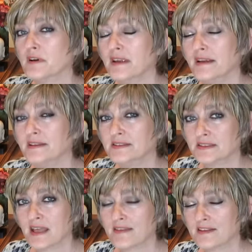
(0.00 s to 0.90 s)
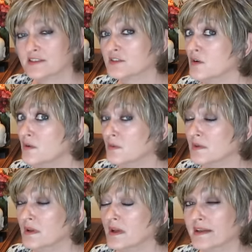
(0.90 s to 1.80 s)
needs that the soul
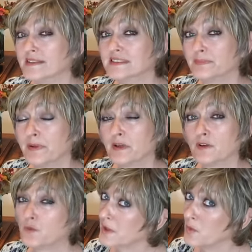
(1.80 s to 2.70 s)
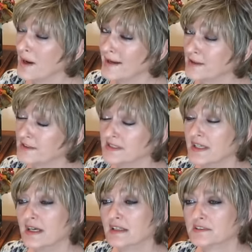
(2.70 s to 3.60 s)
and spirit requires.
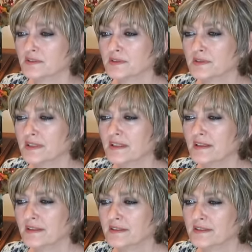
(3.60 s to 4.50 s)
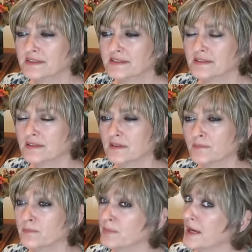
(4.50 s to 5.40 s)
So it's
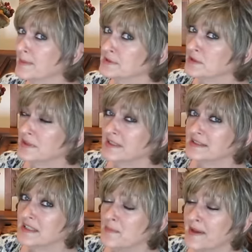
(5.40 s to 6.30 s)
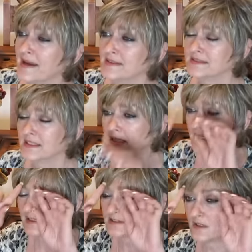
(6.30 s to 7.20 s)
perhaps looking to the past.
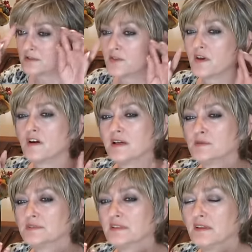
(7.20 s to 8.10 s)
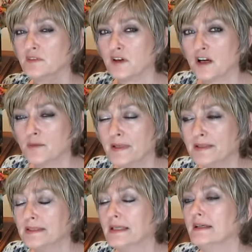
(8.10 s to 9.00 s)
It's also the house of
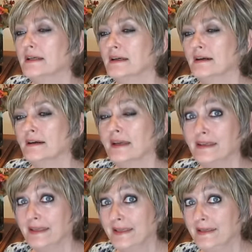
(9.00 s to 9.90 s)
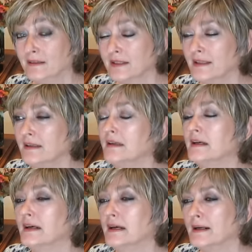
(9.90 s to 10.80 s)
karma and healing.
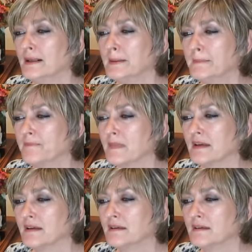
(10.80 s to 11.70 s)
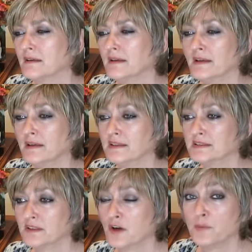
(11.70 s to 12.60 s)
It
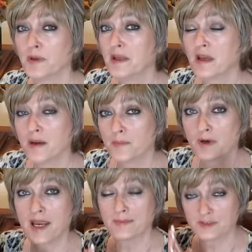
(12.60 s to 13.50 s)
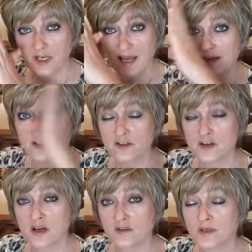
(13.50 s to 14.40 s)
is opening up perhaps your higher
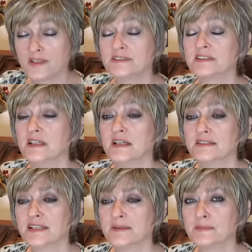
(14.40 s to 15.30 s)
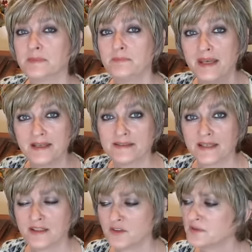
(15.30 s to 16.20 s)
chakras, time to
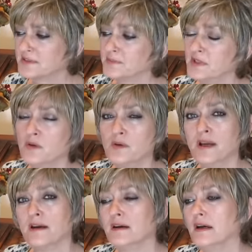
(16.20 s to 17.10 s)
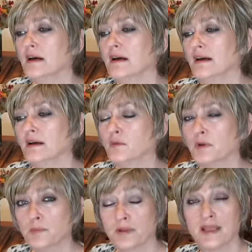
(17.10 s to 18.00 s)
meditate, do some yoga,
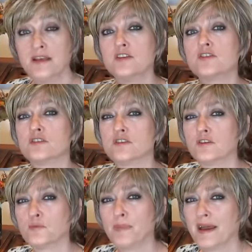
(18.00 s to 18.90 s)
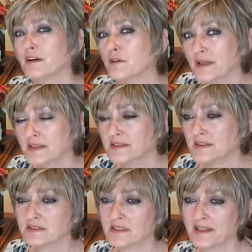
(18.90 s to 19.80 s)
replenish your batteries.
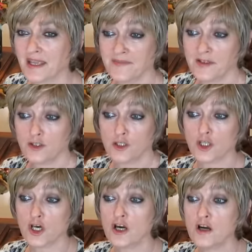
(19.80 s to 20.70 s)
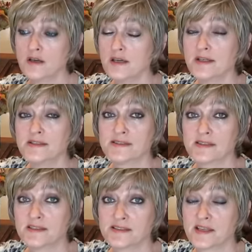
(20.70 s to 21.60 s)
It's like having a long
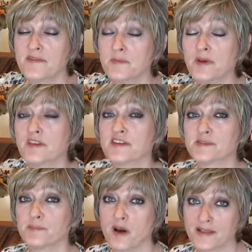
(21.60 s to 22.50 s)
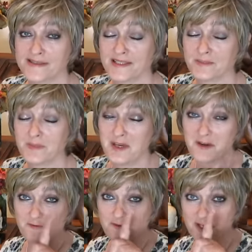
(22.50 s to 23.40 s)
6-7 month spa time
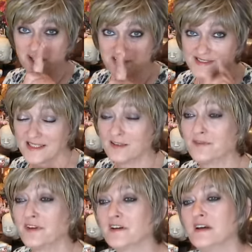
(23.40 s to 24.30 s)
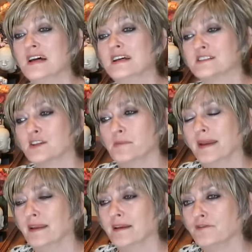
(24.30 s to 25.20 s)
for yourself here. So you
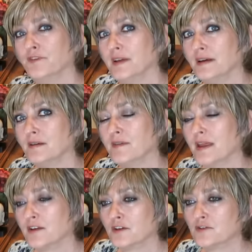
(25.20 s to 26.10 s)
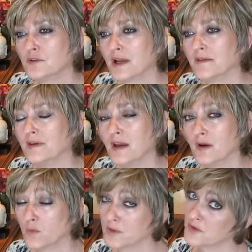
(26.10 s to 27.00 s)
may not feel that your drive,
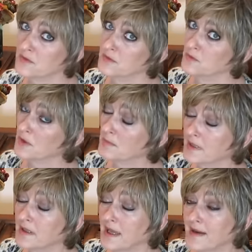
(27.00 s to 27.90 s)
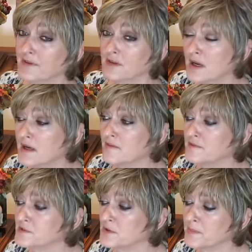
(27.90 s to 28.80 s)
which you normally have a lot of,
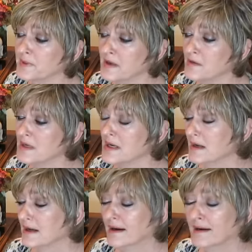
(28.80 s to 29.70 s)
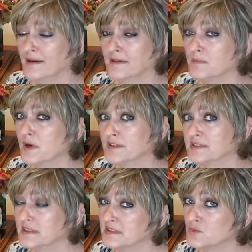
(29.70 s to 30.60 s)
Scorpio, Mars
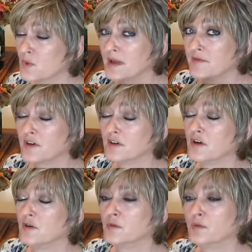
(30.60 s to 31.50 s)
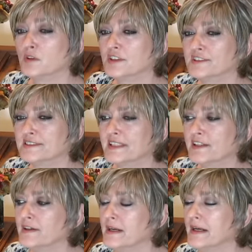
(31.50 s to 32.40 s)
is one of your co-rulers
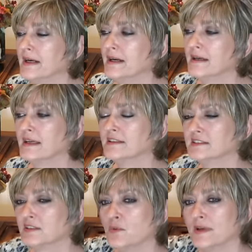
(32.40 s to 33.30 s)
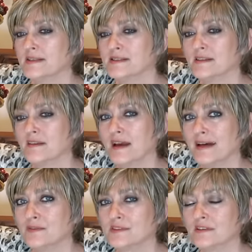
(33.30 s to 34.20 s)
here, and so when it's in the
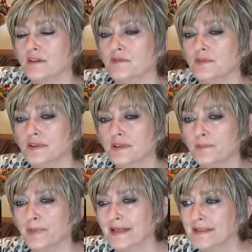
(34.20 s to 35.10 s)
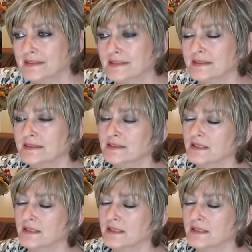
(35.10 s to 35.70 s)
house of Pisces,